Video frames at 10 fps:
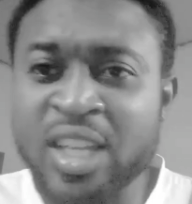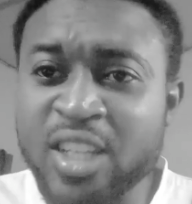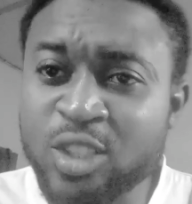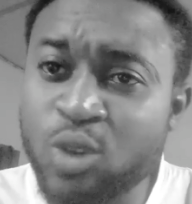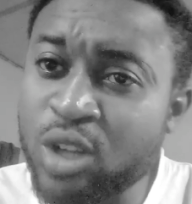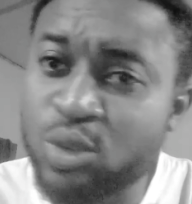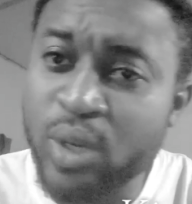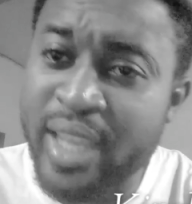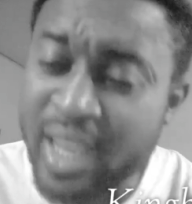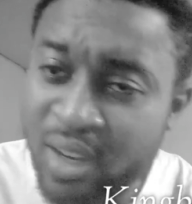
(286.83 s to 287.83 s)
He's going
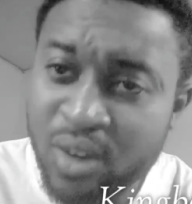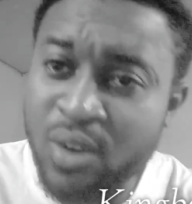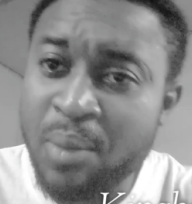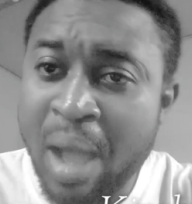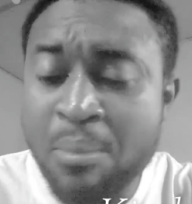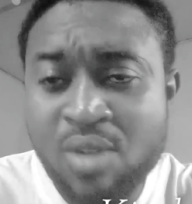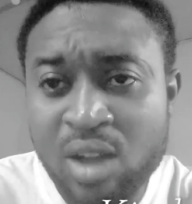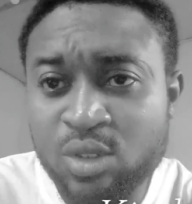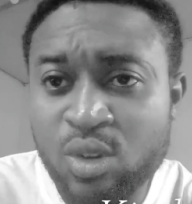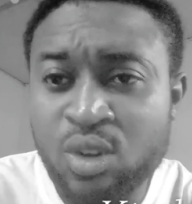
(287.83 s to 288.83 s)
to kill
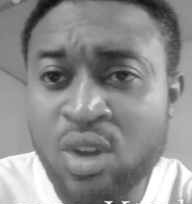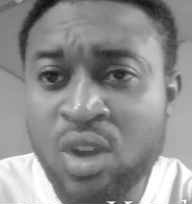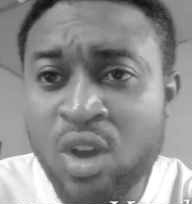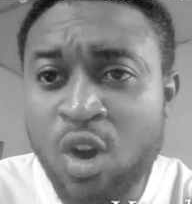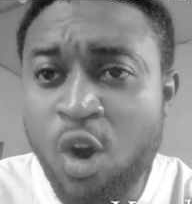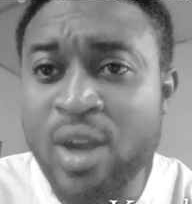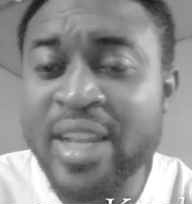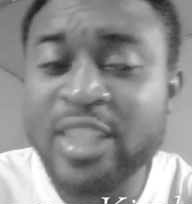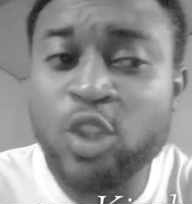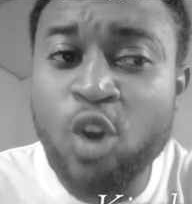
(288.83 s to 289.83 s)
Amerado
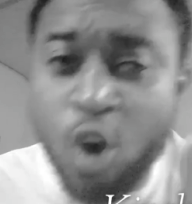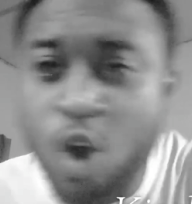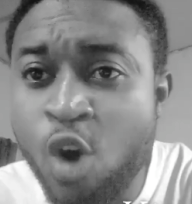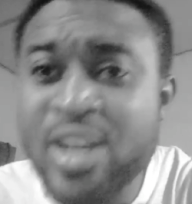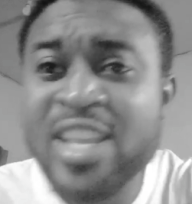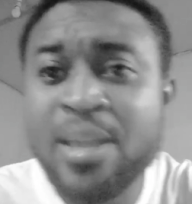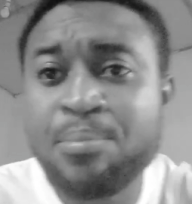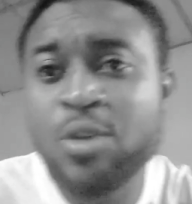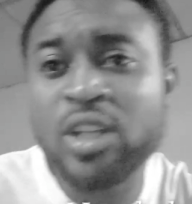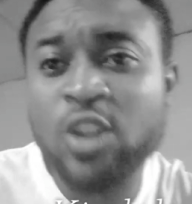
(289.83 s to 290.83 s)
on his own
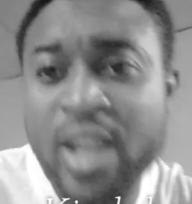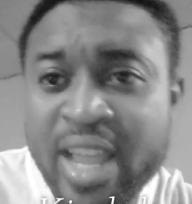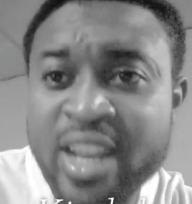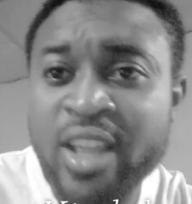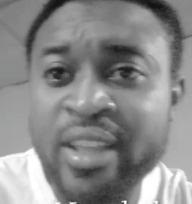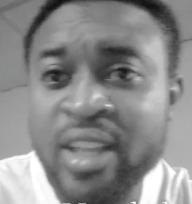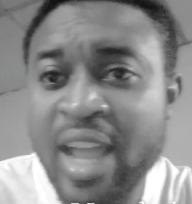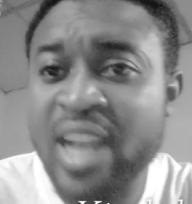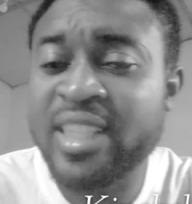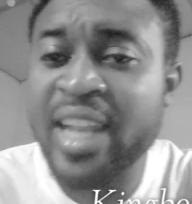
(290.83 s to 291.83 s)
EP. Oh yeah, and
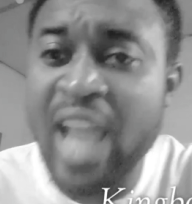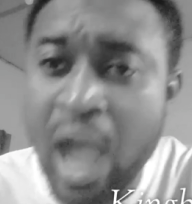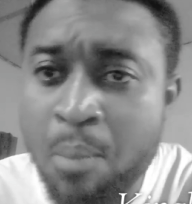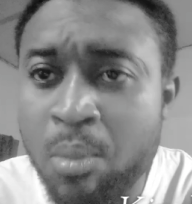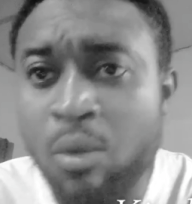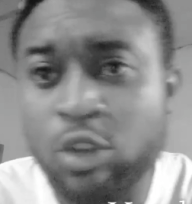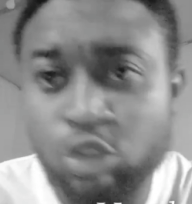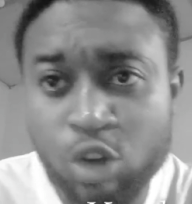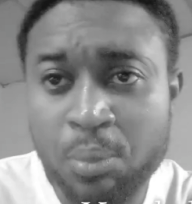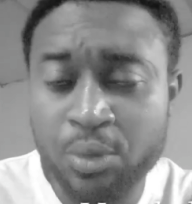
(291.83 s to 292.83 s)
I said the album or
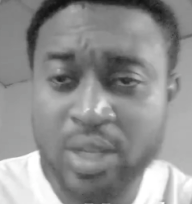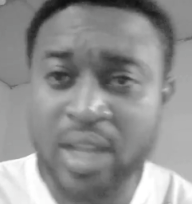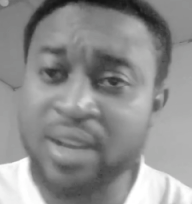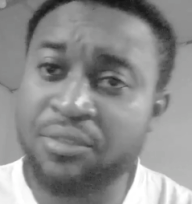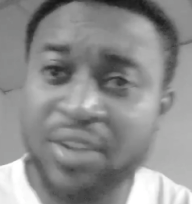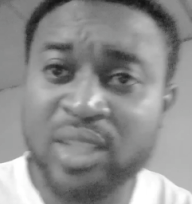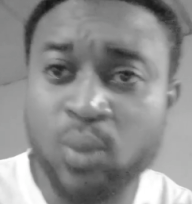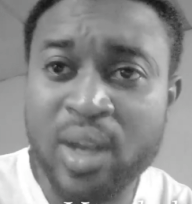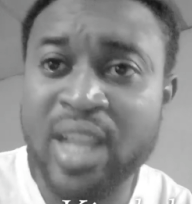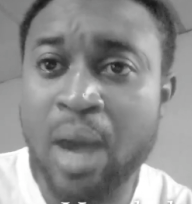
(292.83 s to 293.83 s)
drop here. The first
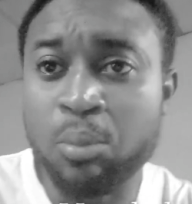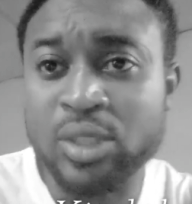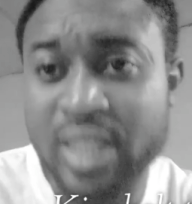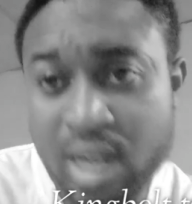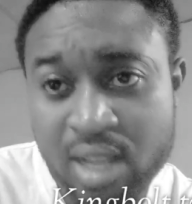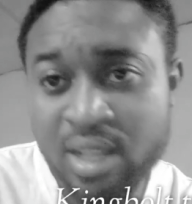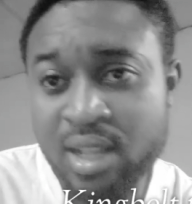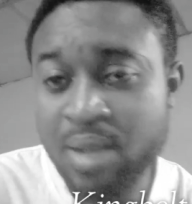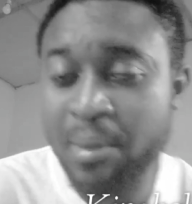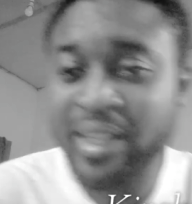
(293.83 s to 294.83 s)
one here about three,
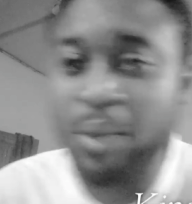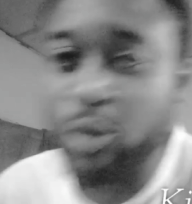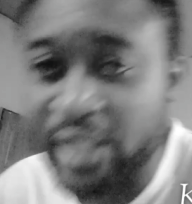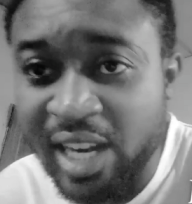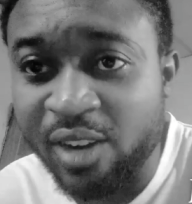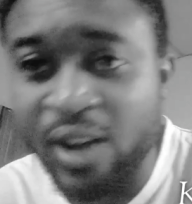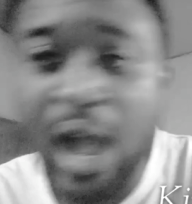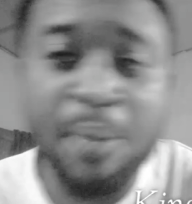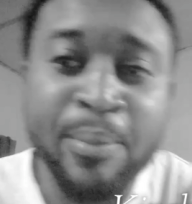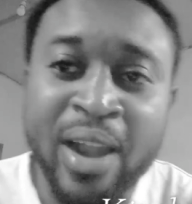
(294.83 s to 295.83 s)
but about three, no,
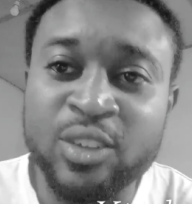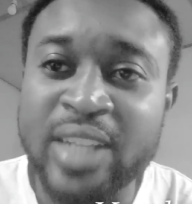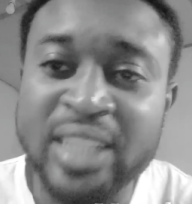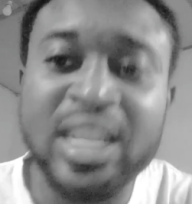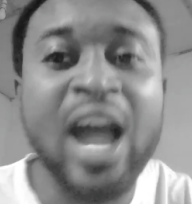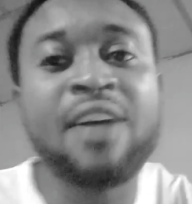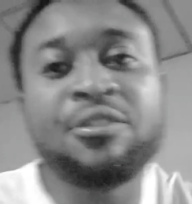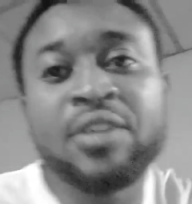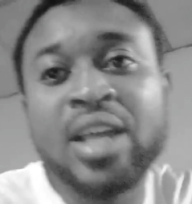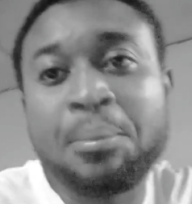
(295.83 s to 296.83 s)
Amerado doesn't
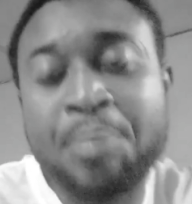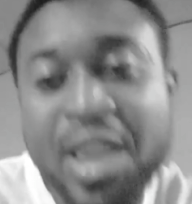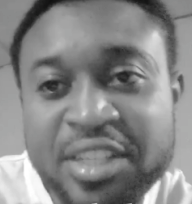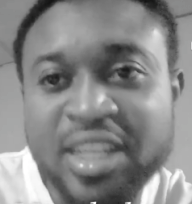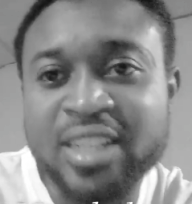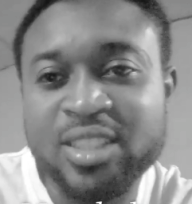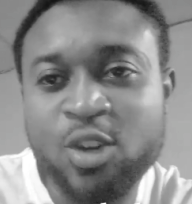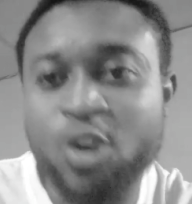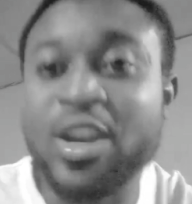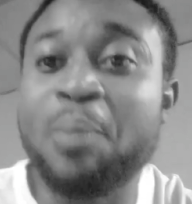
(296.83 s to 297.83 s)
have patience
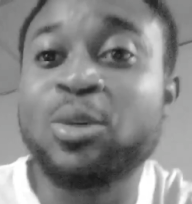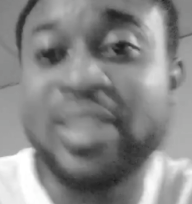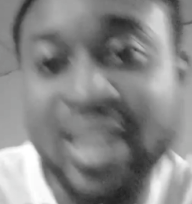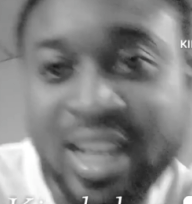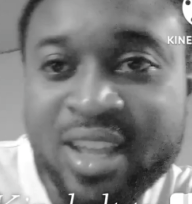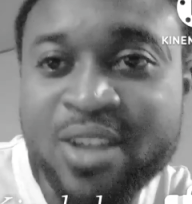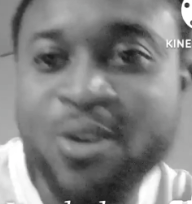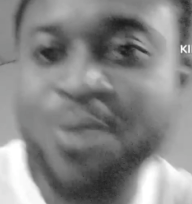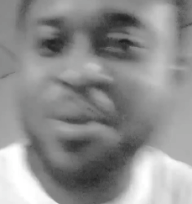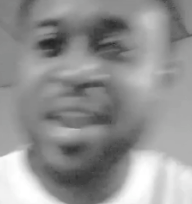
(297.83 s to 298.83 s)
on about three.
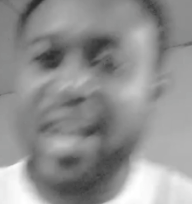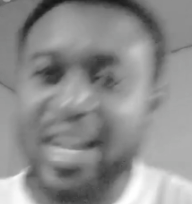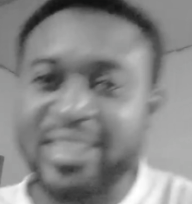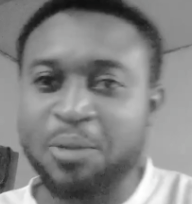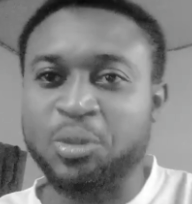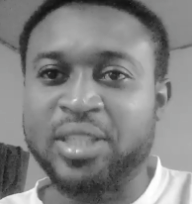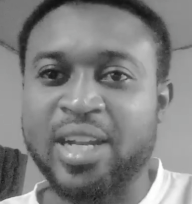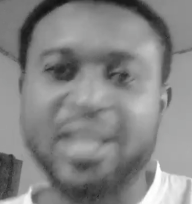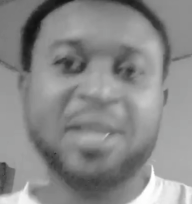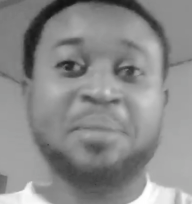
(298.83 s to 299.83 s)
On one like I said about
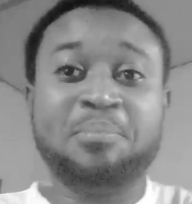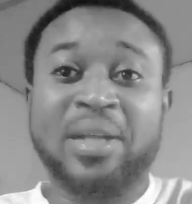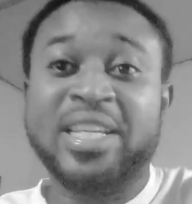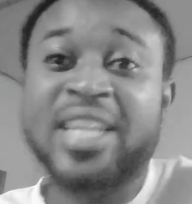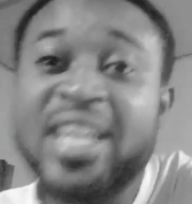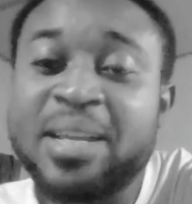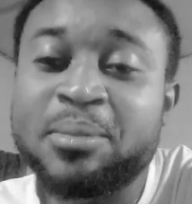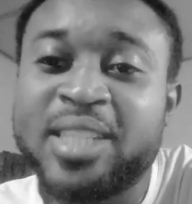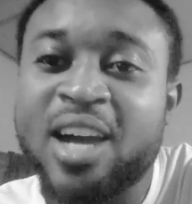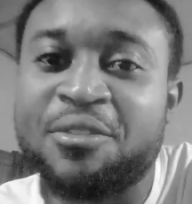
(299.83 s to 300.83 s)
three. But he
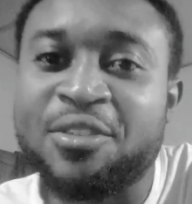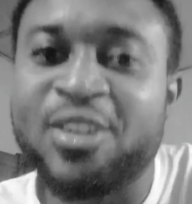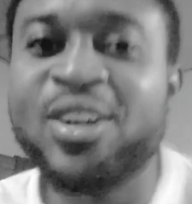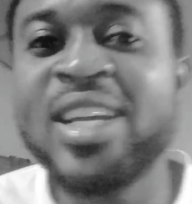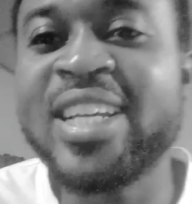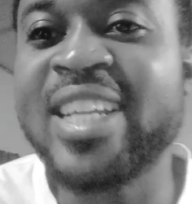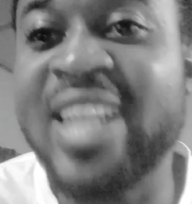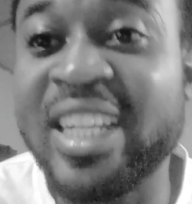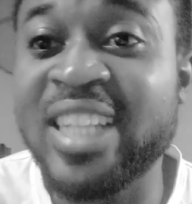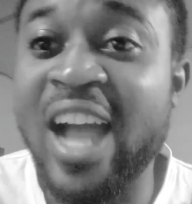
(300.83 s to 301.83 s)
himself, you know, he
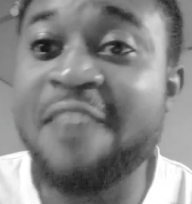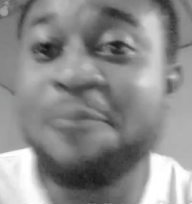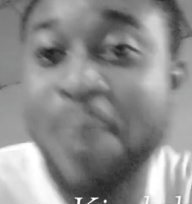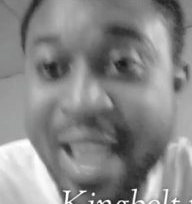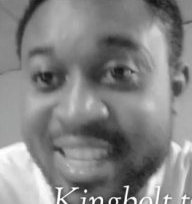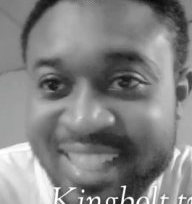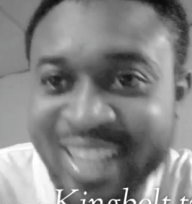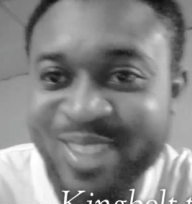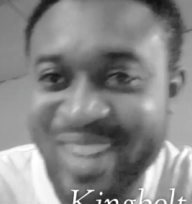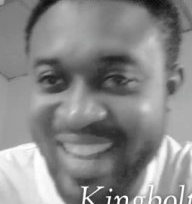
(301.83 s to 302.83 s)
doesn't have
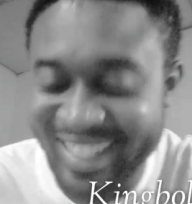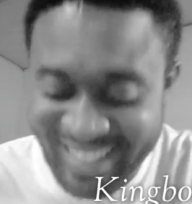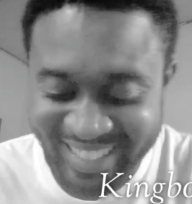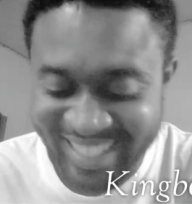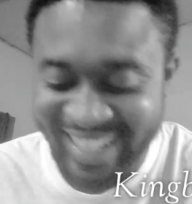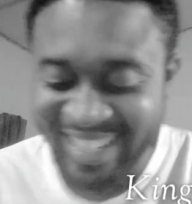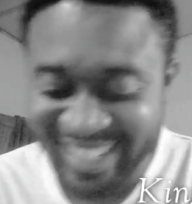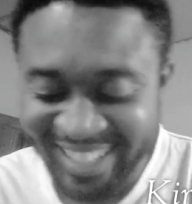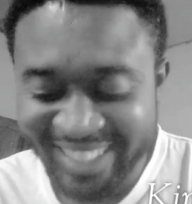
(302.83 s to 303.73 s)
patience. What did I say, Charlie?